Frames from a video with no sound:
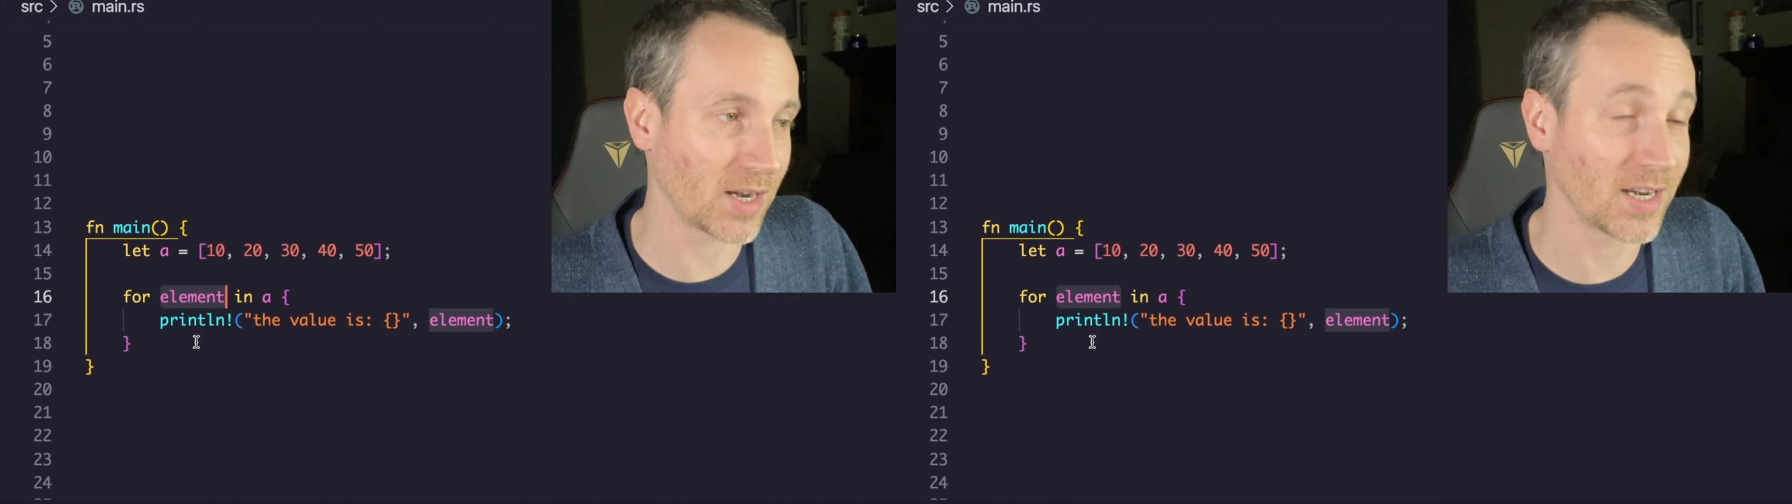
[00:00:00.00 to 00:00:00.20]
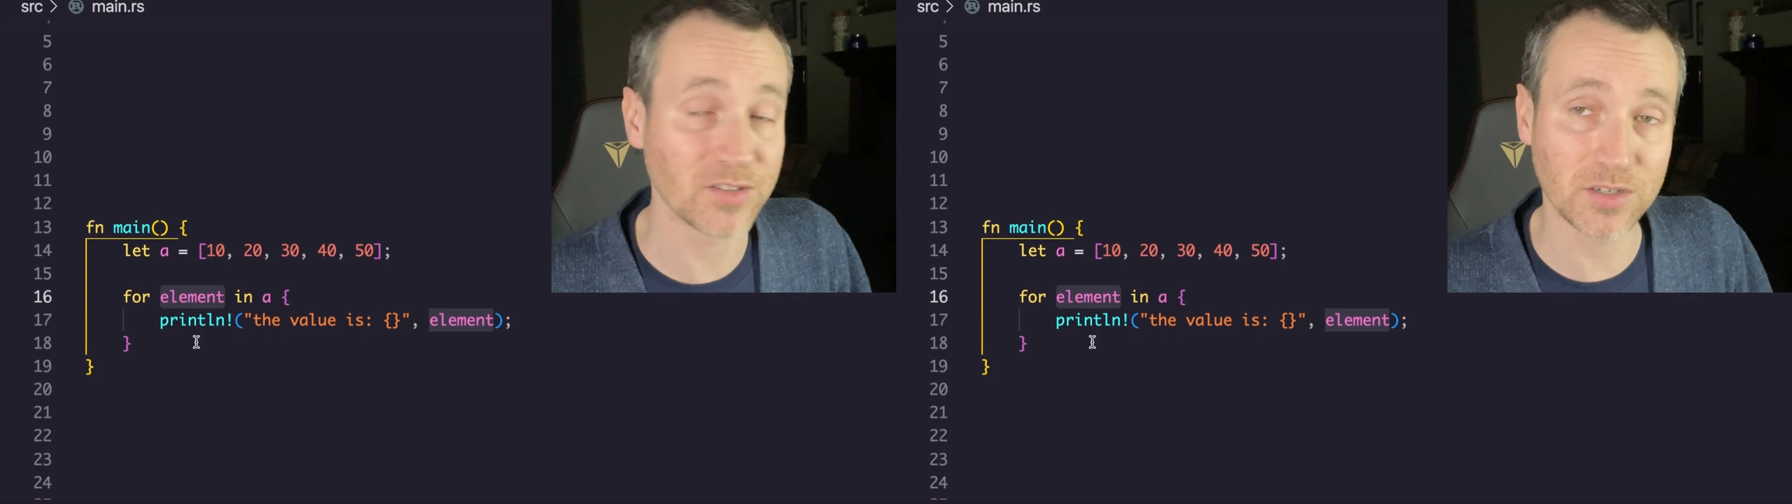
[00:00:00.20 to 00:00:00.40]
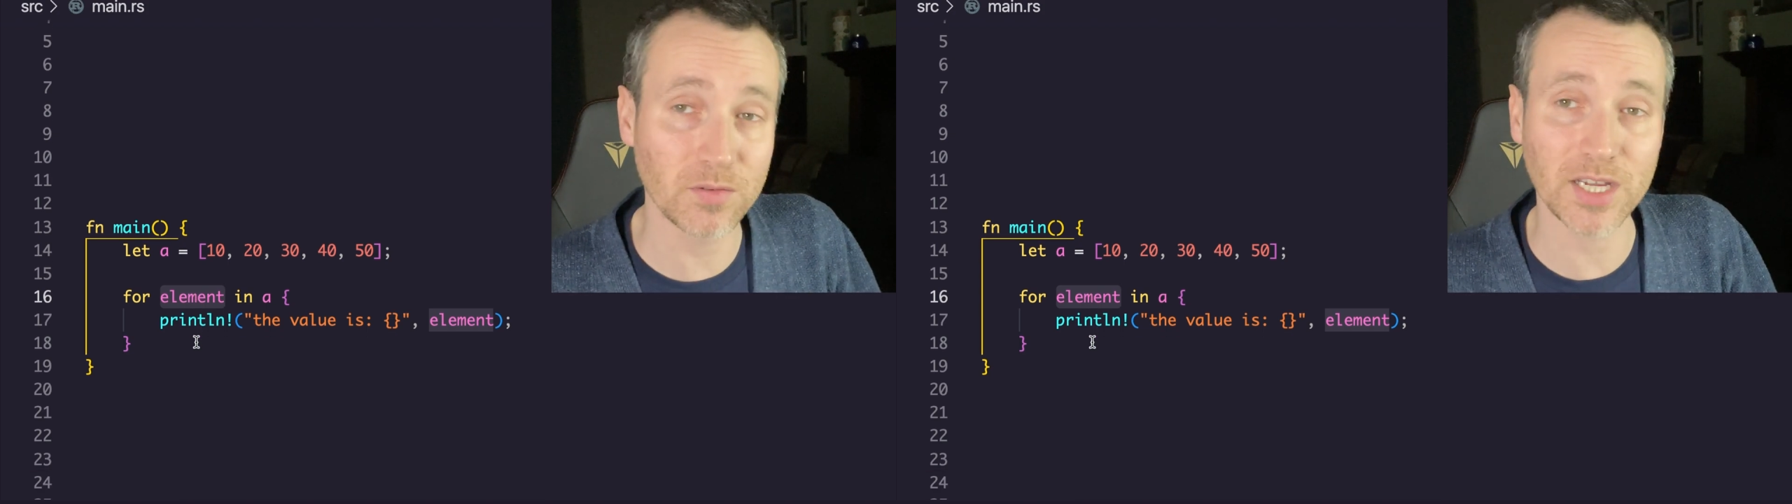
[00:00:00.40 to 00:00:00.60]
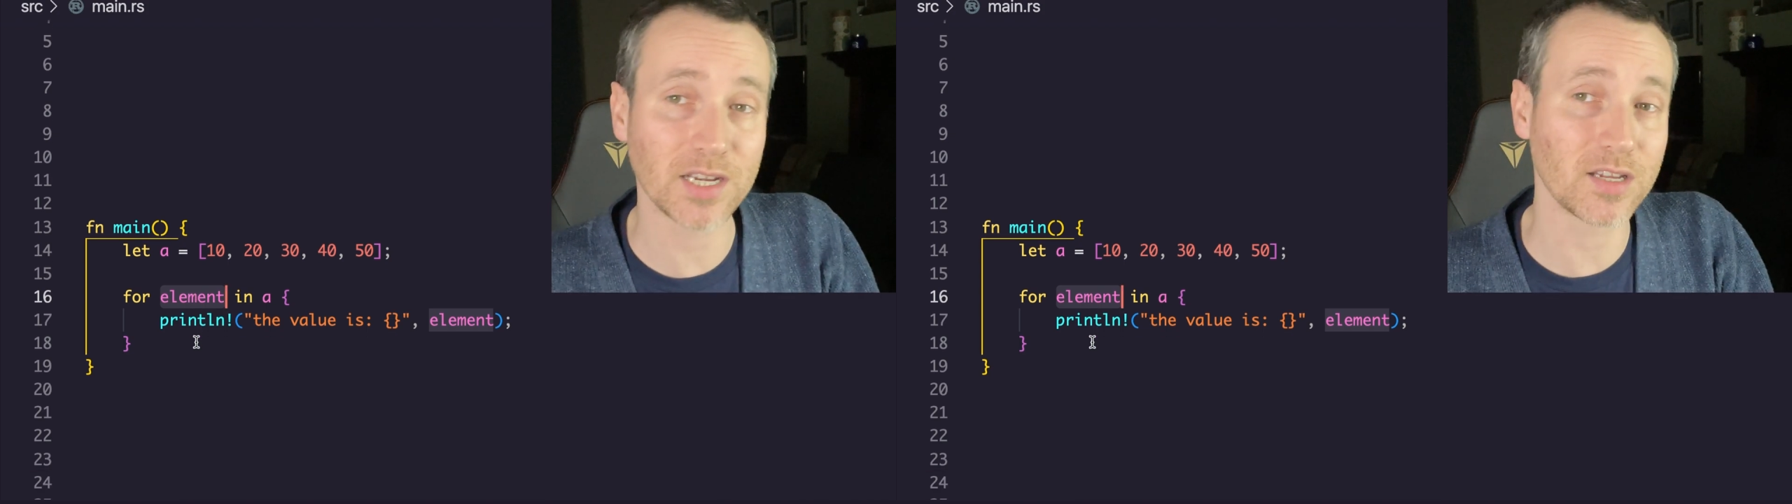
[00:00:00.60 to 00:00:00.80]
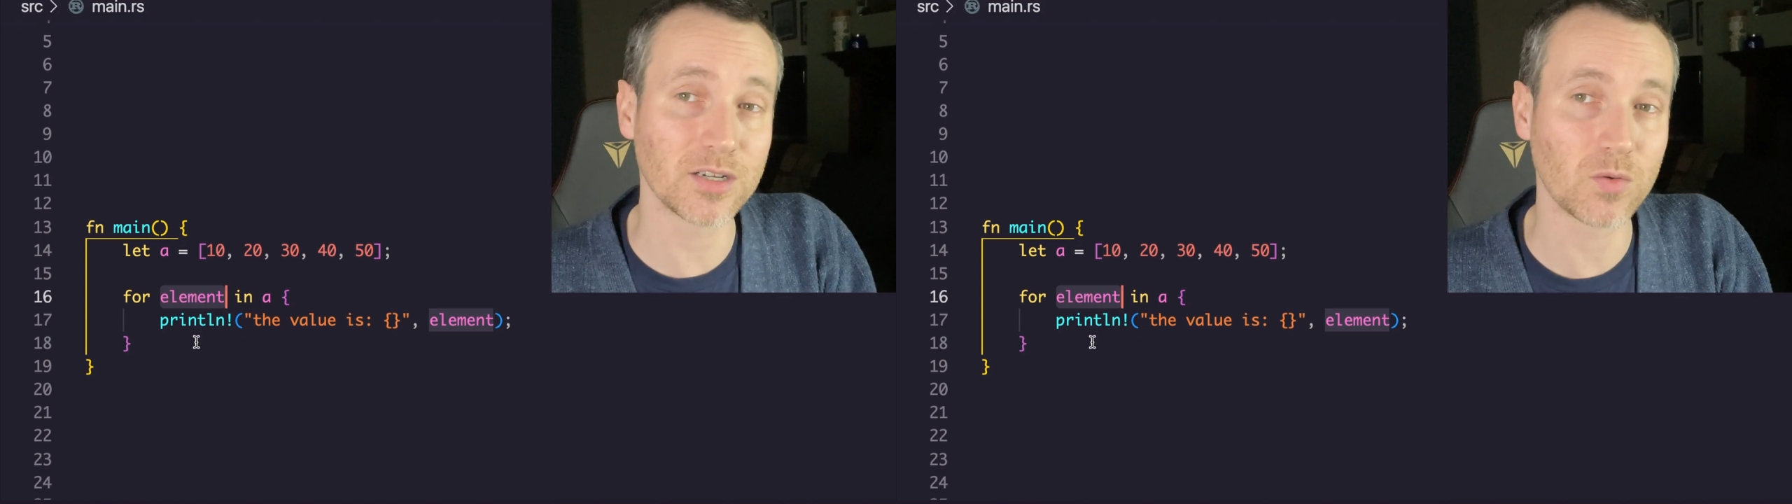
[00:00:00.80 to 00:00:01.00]
and it's doing
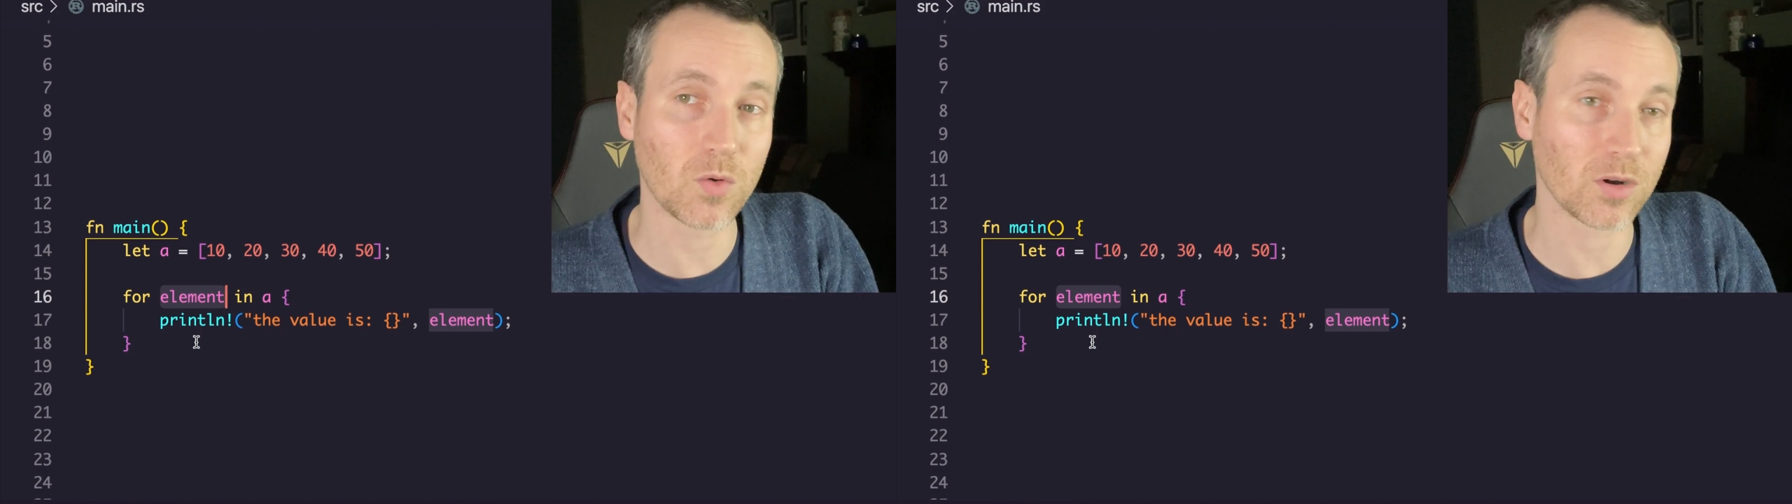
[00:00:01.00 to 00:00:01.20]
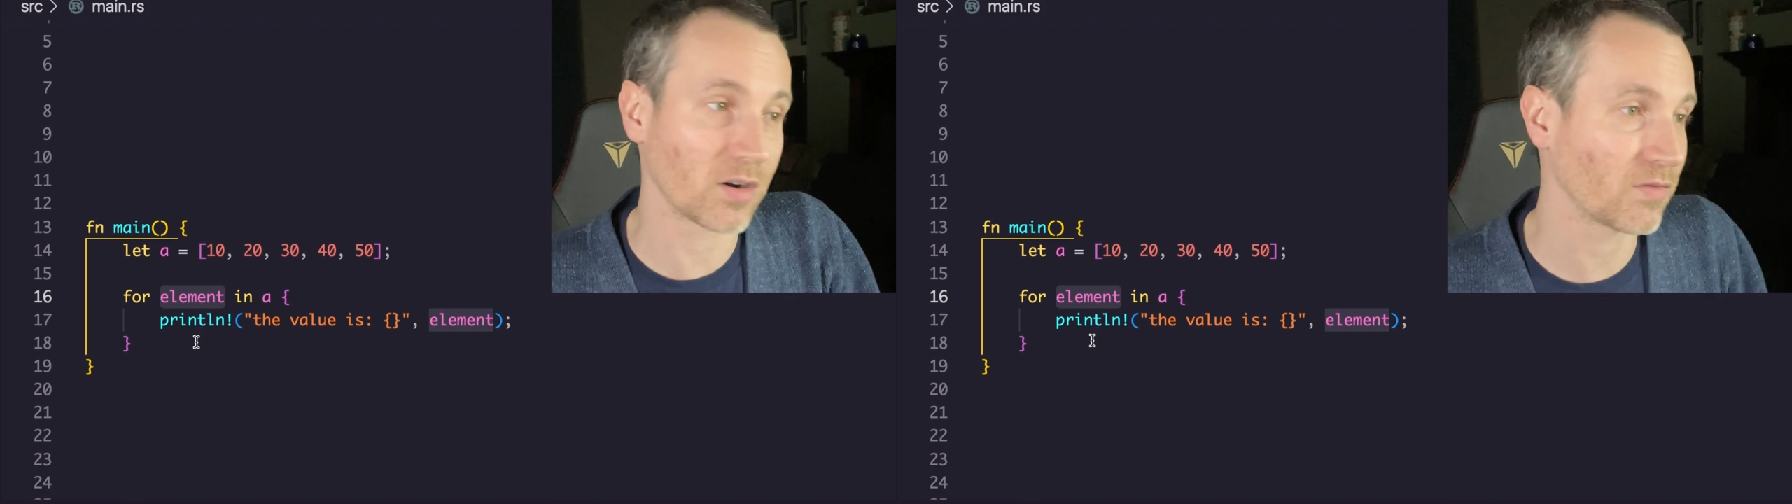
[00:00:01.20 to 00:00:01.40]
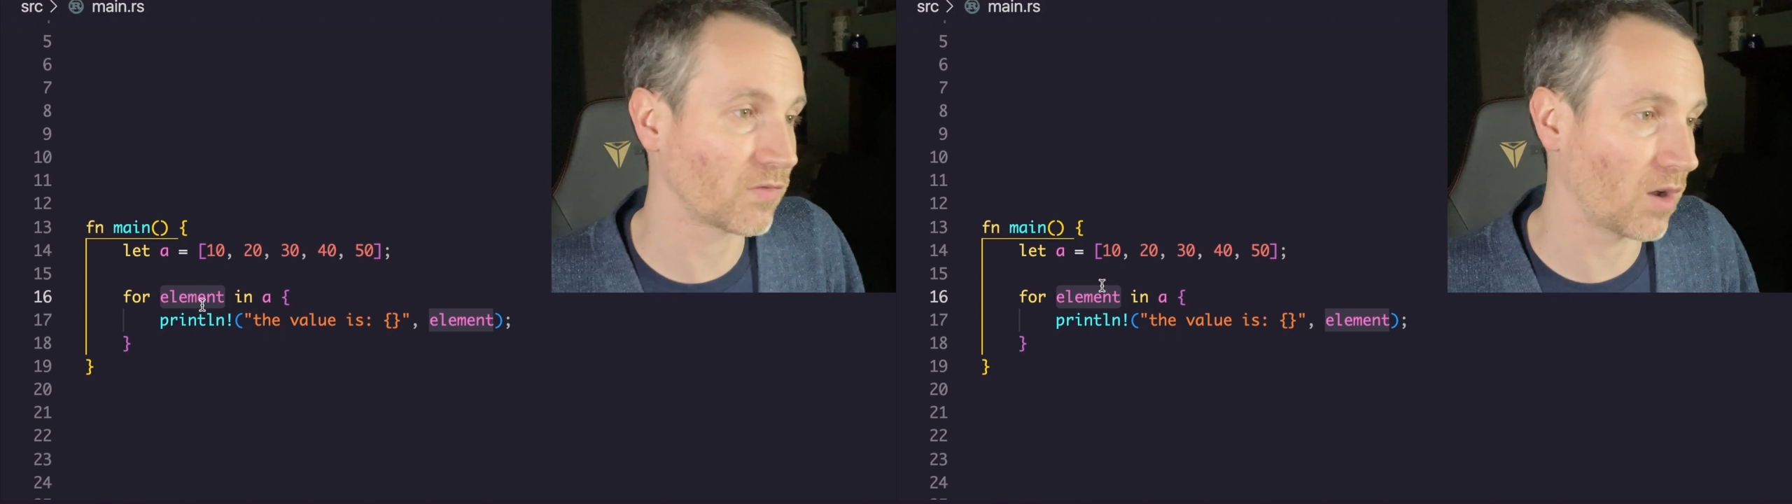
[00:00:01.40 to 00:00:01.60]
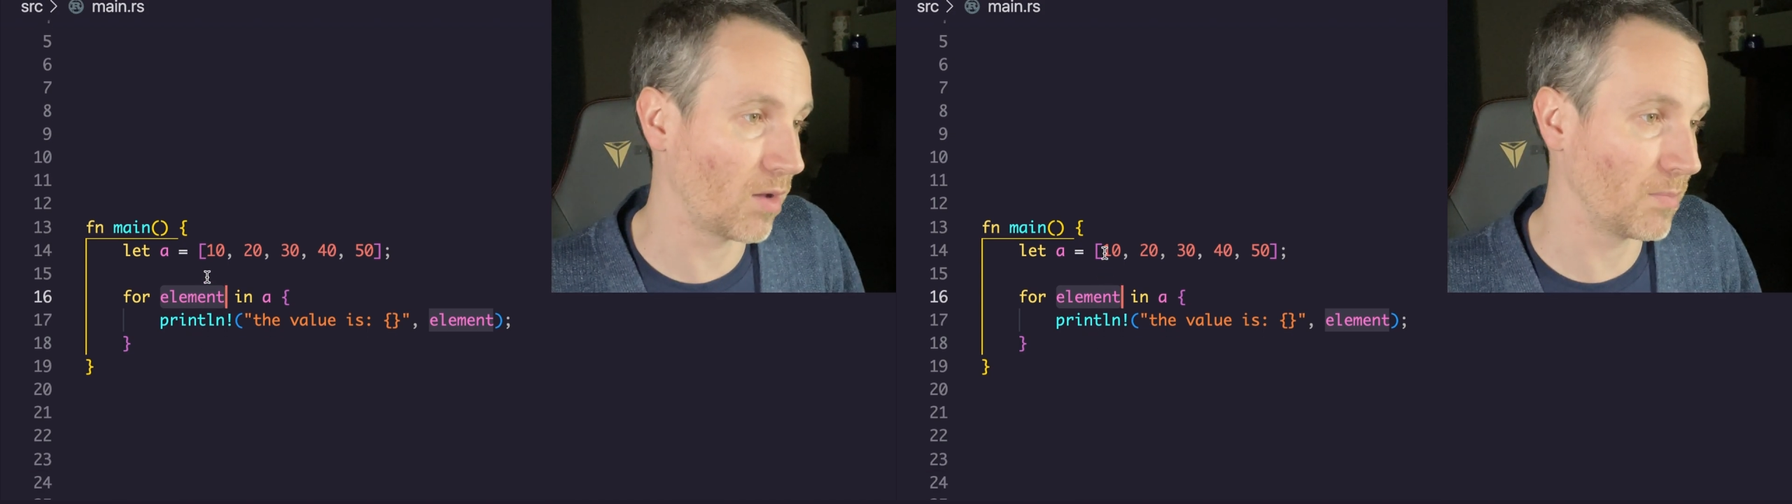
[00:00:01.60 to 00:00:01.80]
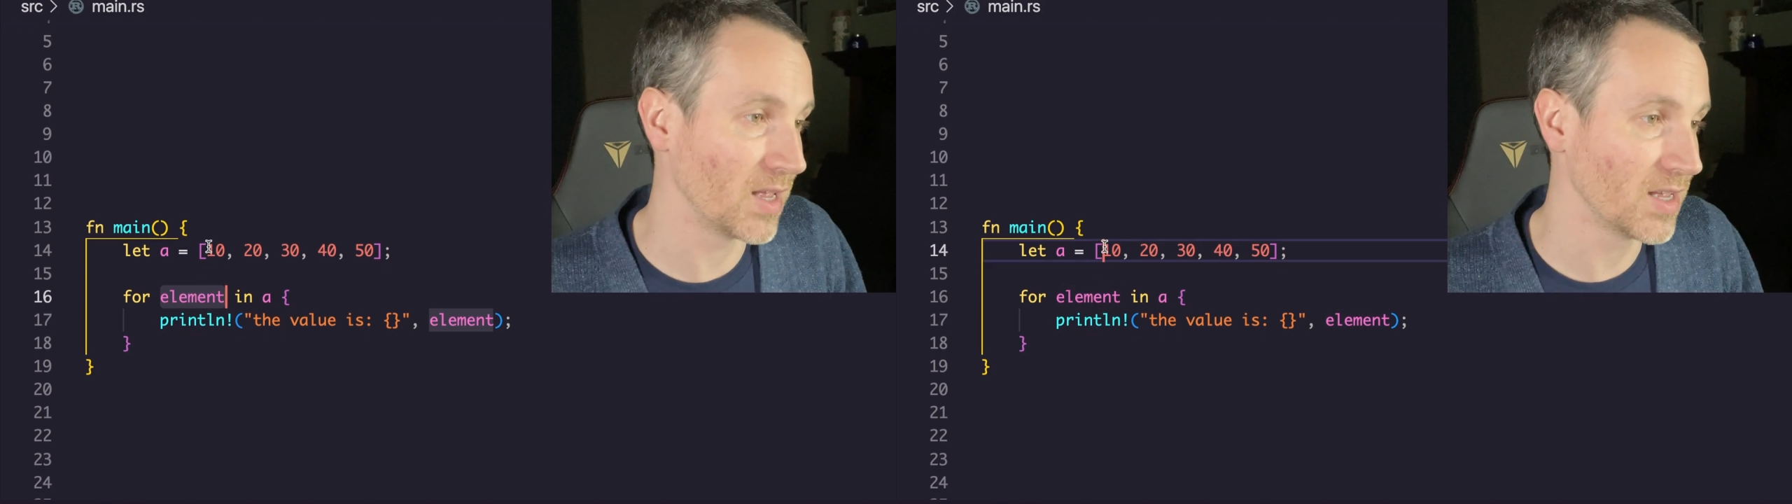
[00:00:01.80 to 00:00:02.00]
it in order
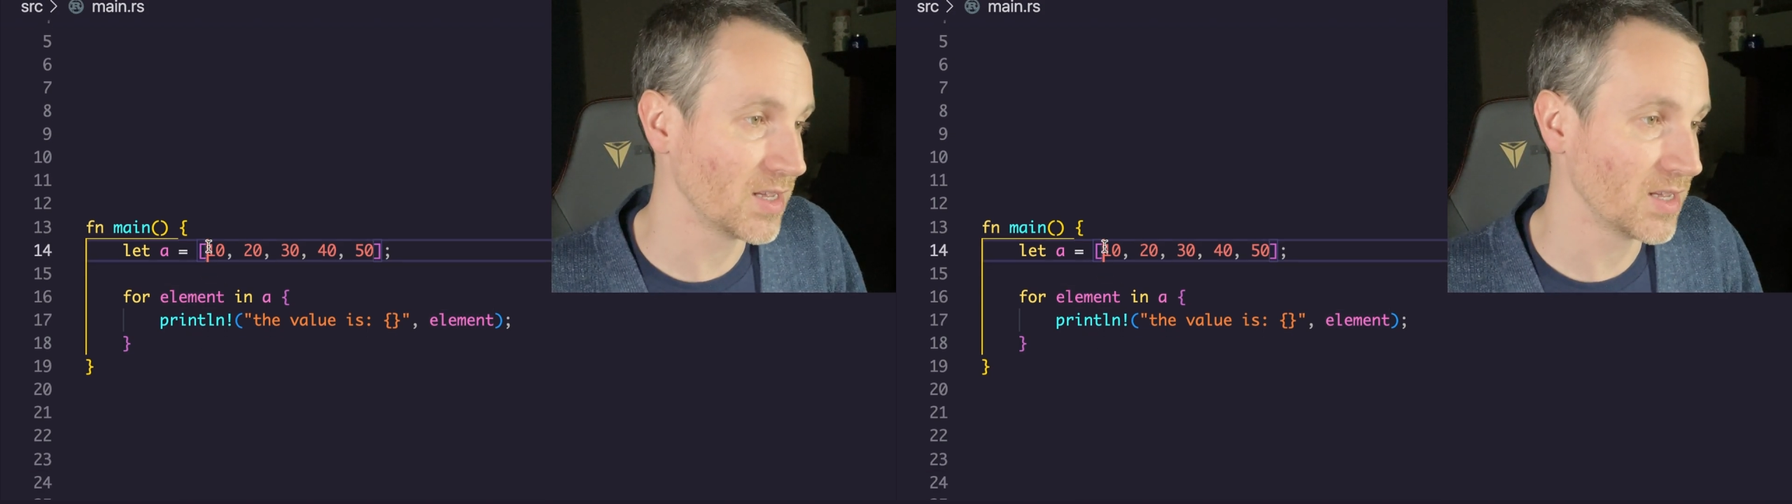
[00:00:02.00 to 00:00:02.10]
from